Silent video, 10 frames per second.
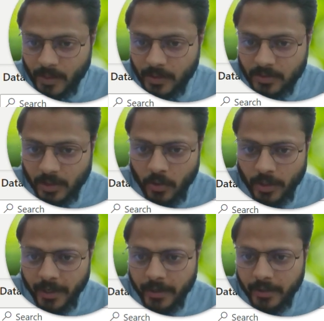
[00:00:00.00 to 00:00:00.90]
So now
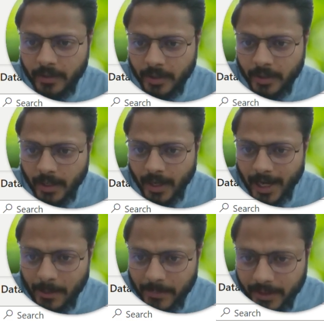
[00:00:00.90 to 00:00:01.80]
here I
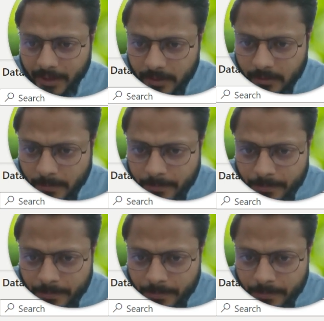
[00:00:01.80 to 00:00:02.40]
am getting,